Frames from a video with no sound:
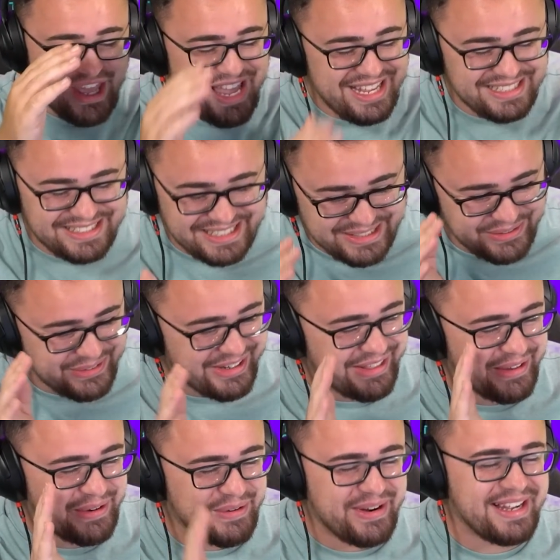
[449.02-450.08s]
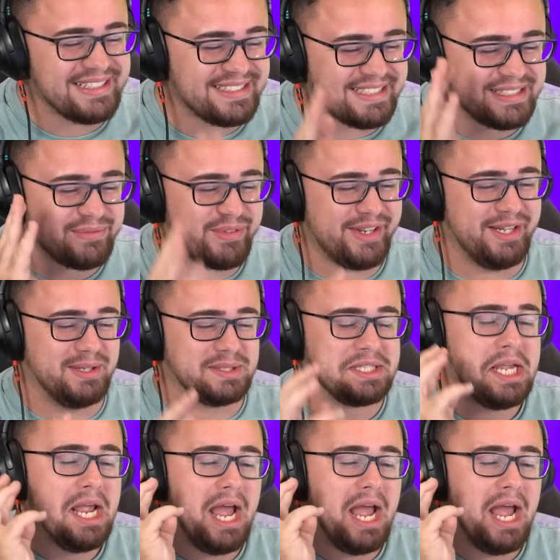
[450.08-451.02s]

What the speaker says: This is one of the craziest videos